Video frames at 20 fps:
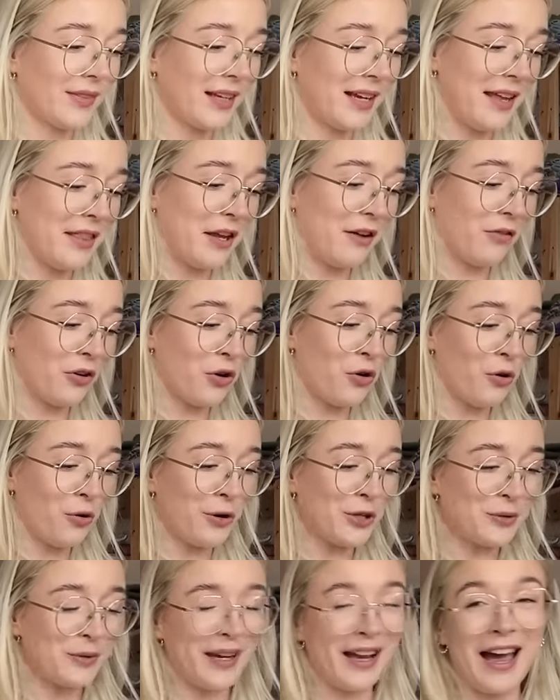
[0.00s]
And then of
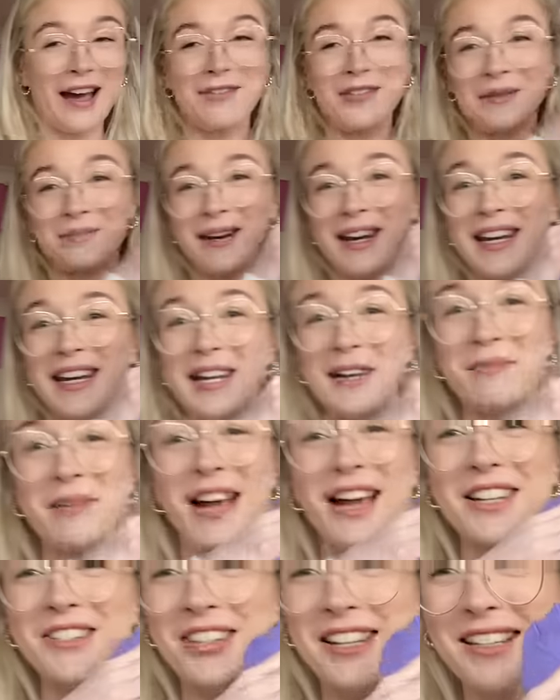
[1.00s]
course we have the Making
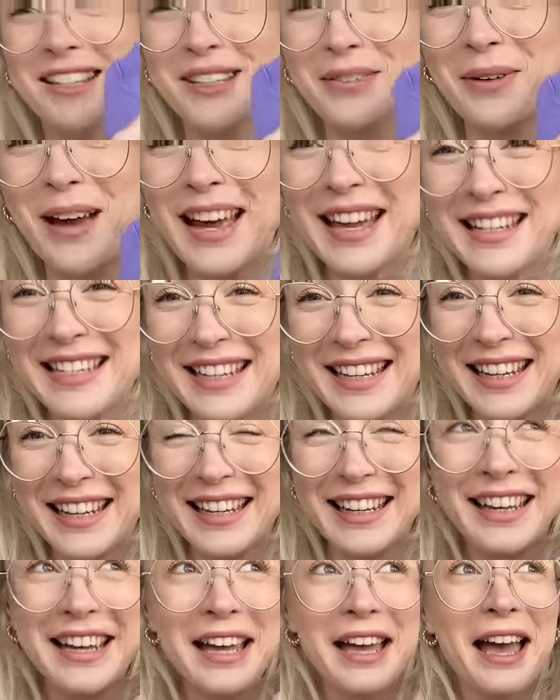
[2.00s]
Magic
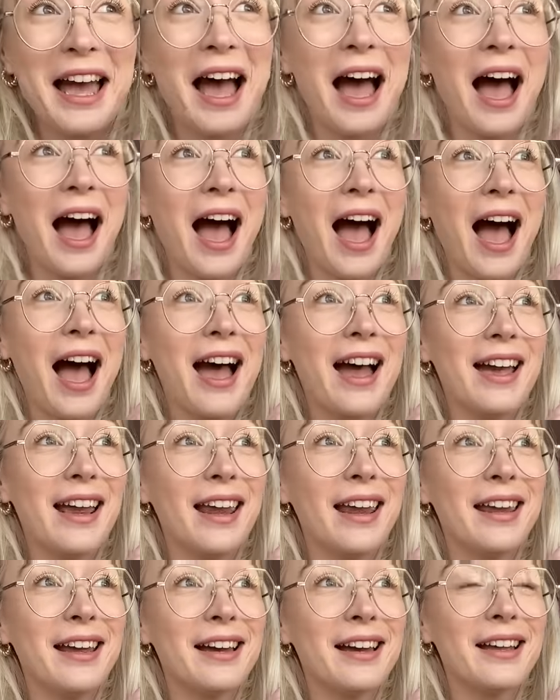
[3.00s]
sweater.
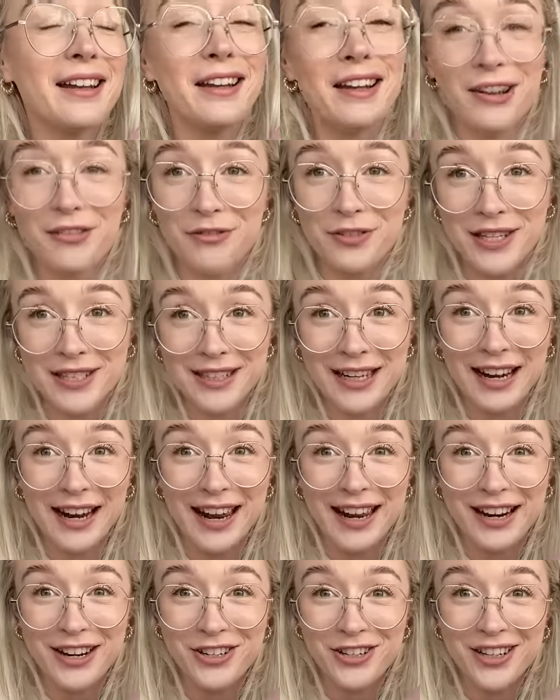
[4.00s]
I love this
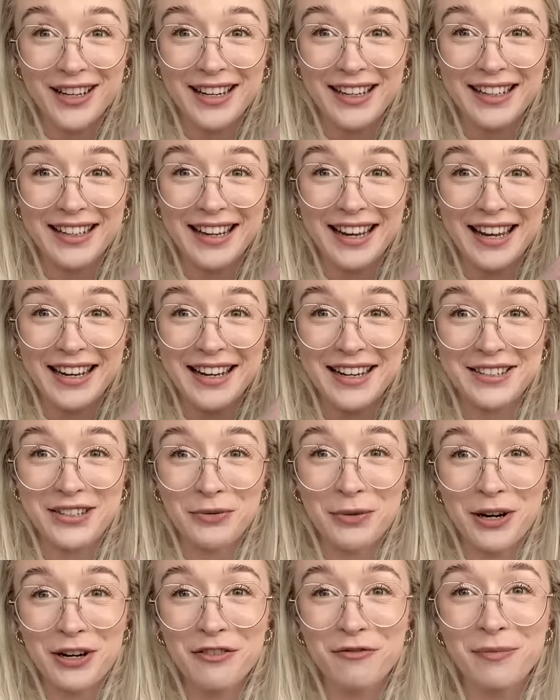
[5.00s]
collection. It is
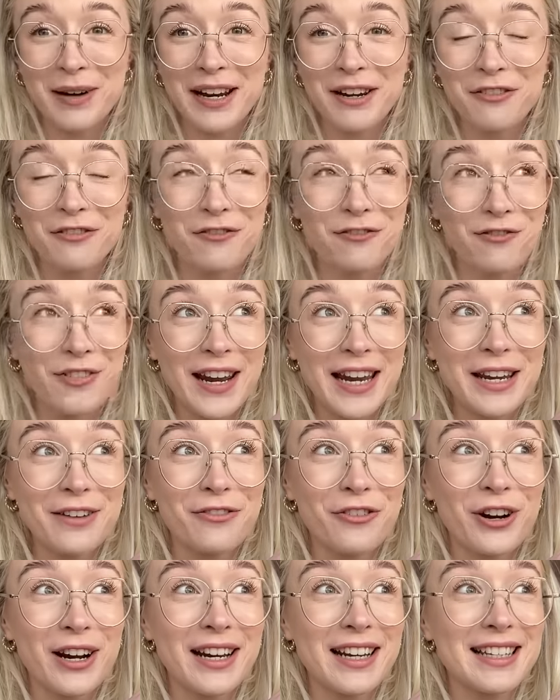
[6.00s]
one of my
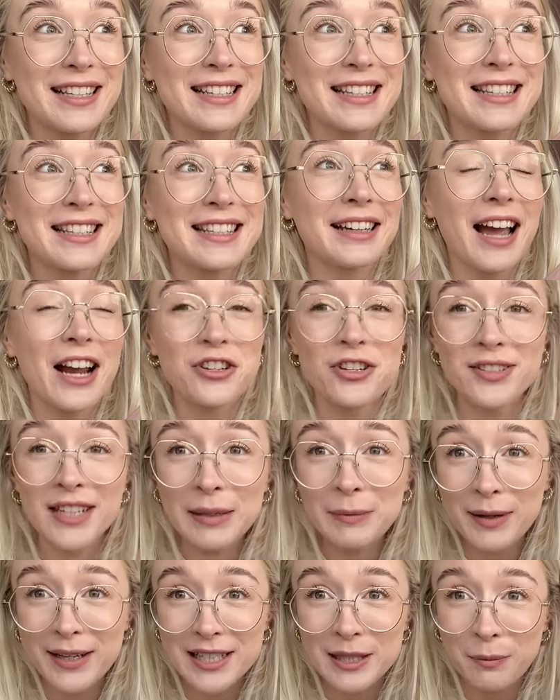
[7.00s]
favorites. I just
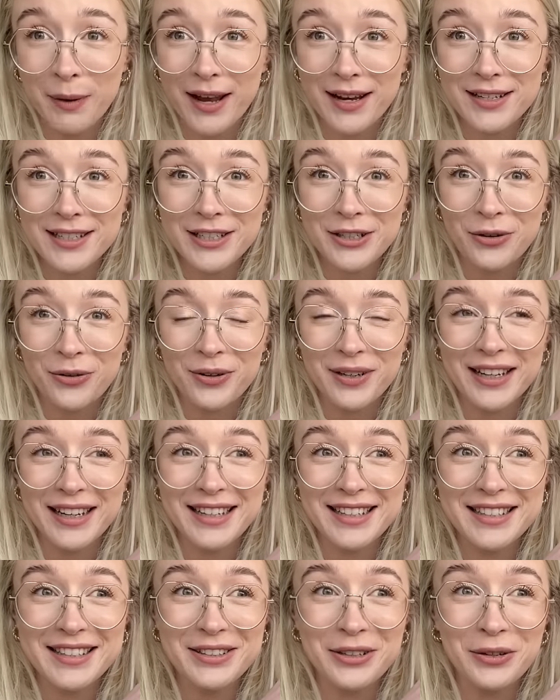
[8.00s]
keep expanding on
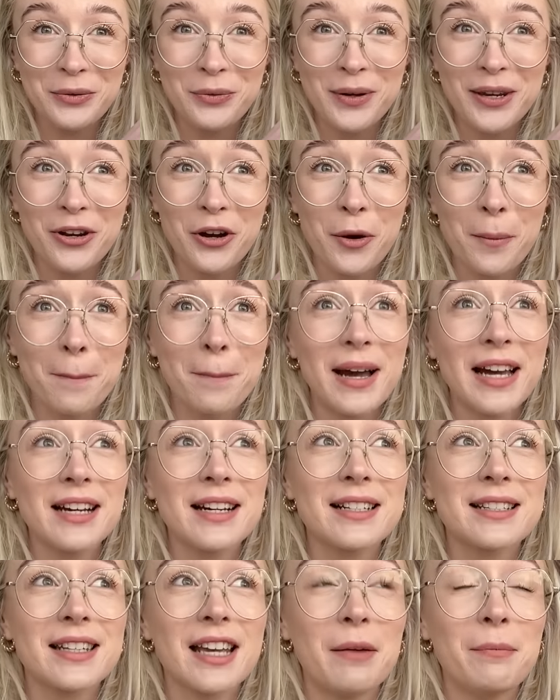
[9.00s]
it. So we got
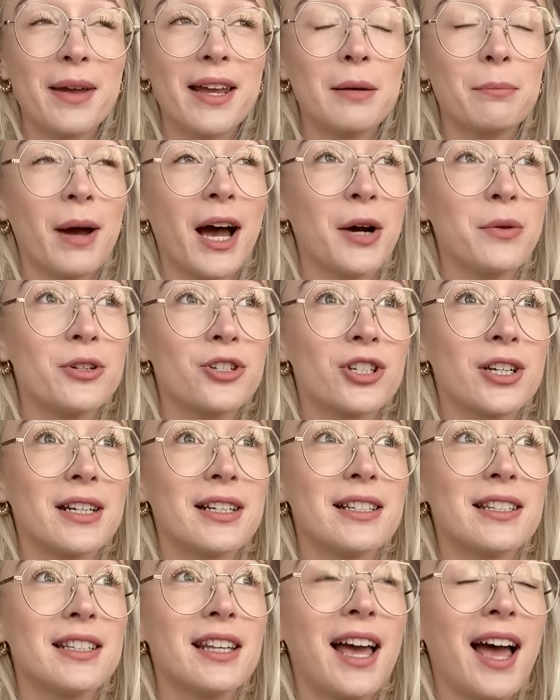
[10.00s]
mugs come in,
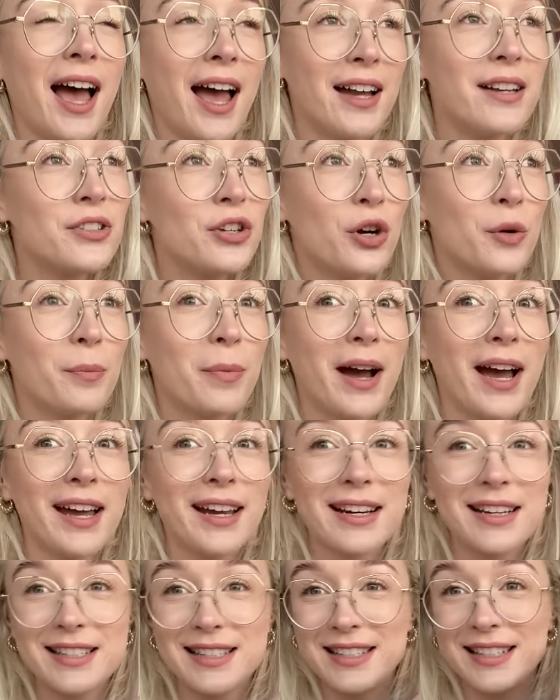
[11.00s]
pouches and tote
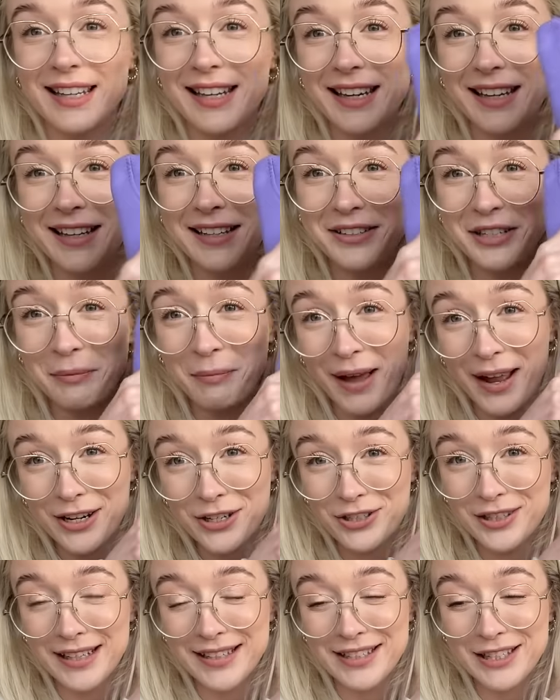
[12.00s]
bags to
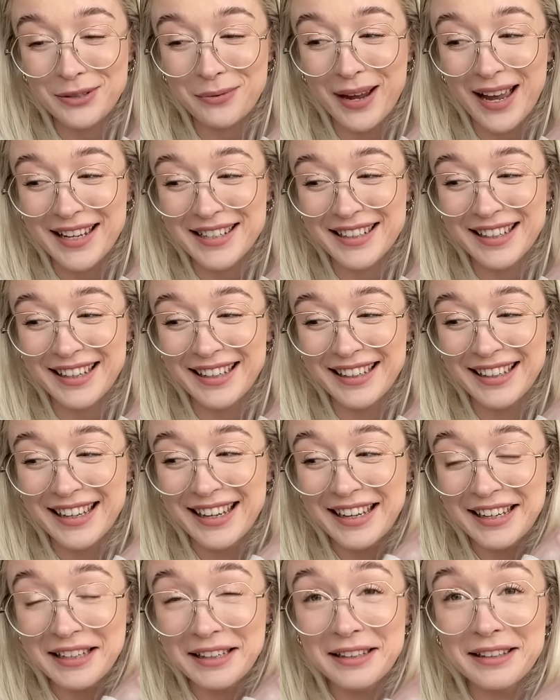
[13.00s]
match this sweater
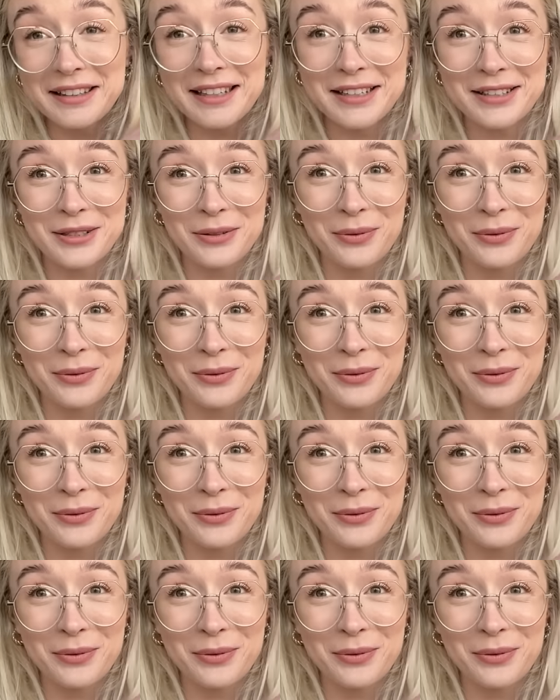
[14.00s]
this